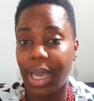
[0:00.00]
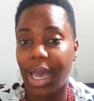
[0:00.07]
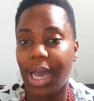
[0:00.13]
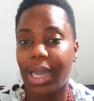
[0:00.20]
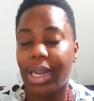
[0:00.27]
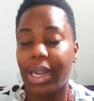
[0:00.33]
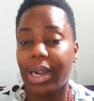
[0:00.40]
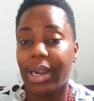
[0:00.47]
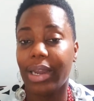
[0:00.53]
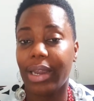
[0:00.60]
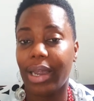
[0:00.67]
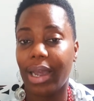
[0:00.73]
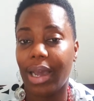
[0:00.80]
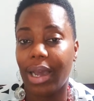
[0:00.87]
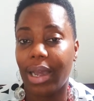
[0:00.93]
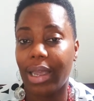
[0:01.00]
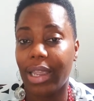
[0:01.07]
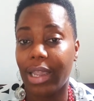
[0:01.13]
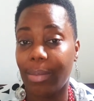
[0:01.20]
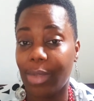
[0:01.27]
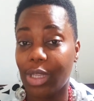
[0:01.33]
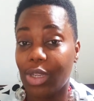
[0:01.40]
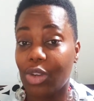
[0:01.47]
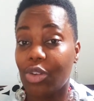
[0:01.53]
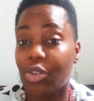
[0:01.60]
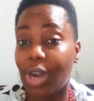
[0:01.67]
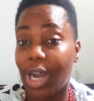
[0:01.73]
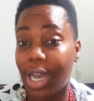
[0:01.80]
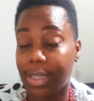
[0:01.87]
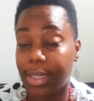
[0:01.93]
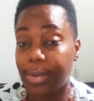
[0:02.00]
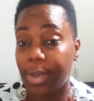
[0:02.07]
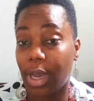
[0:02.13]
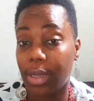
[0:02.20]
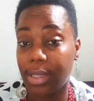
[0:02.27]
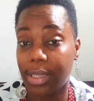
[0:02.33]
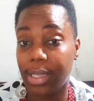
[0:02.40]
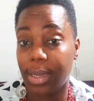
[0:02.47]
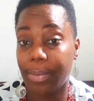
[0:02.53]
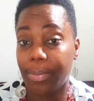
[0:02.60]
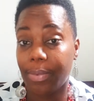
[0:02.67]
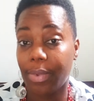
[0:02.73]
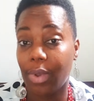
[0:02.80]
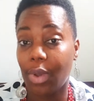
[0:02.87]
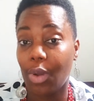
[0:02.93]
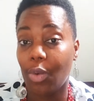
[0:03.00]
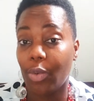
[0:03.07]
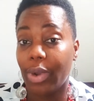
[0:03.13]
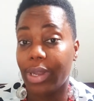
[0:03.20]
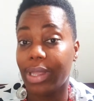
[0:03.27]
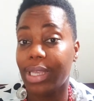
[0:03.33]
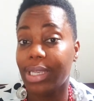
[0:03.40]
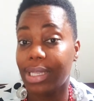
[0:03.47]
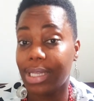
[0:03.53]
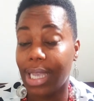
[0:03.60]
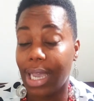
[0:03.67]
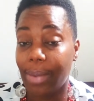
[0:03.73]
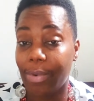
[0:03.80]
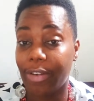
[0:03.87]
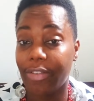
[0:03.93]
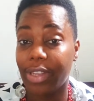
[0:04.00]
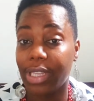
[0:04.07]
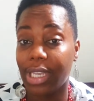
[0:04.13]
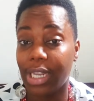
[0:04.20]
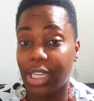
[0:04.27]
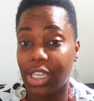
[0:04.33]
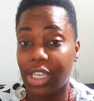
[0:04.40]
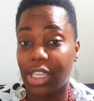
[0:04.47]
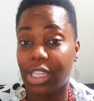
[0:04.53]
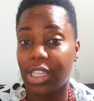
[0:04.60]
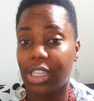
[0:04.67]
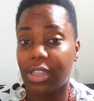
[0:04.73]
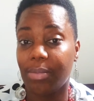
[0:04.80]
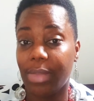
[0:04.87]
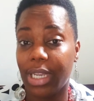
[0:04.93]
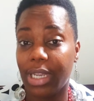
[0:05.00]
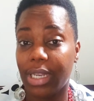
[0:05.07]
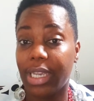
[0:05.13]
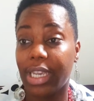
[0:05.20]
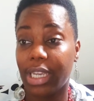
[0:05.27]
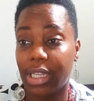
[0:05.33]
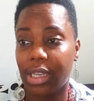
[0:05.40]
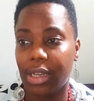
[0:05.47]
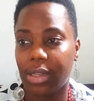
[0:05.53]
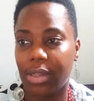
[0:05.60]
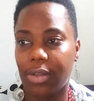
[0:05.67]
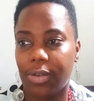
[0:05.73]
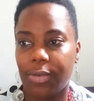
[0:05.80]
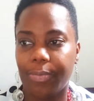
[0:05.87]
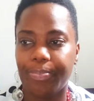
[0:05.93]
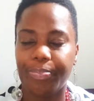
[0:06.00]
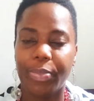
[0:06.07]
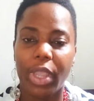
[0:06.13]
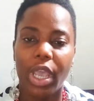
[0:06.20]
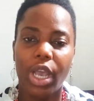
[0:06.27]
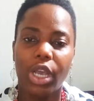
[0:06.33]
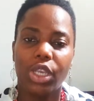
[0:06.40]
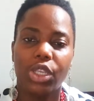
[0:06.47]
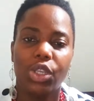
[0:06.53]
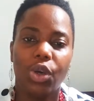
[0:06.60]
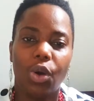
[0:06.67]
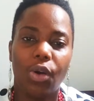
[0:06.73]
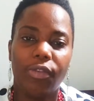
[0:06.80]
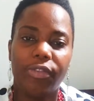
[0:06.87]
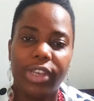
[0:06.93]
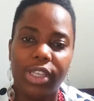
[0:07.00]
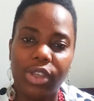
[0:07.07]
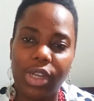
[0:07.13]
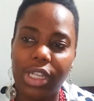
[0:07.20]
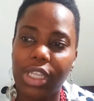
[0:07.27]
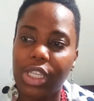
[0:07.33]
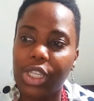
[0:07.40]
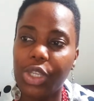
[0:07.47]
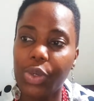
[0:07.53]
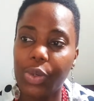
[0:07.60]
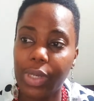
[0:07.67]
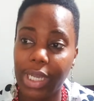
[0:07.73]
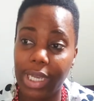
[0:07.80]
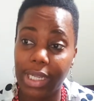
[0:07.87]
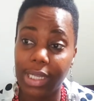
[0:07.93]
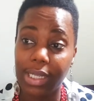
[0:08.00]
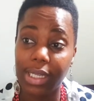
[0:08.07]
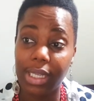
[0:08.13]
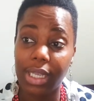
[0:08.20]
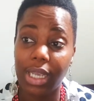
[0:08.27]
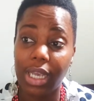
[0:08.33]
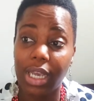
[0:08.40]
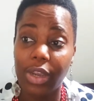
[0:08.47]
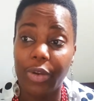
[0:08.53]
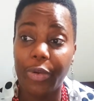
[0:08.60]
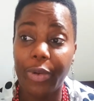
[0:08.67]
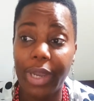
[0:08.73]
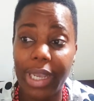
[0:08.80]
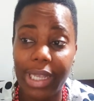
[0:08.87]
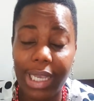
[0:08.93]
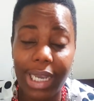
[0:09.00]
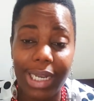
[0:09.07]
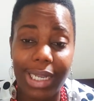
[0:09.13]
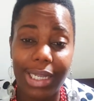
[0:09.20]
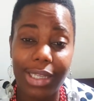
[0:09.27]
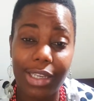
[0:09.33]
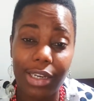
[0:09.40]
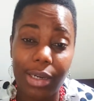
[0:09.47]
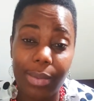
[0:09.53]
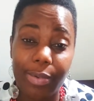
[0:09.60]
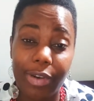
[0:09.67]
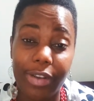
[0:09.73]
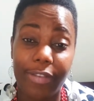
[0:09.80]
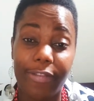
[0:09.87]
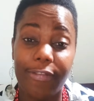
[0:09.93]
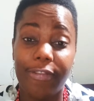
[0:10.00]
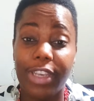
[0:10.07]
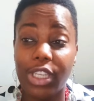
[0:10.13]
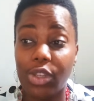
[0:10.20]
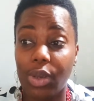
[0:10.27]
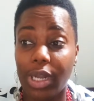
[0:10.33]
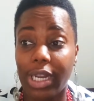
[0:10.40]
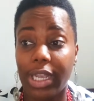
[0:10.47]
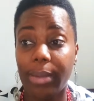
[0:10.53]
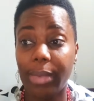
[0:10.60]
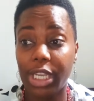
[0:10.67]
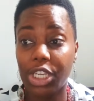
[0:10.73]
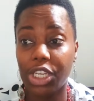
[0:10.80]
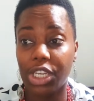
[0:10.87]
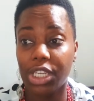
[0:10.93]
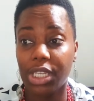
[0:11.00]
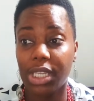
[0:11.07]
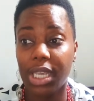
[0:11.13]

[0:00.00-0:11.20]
and are able to grasp concept where this type of intelligence is being catered to. So visual students create and interpret visual images.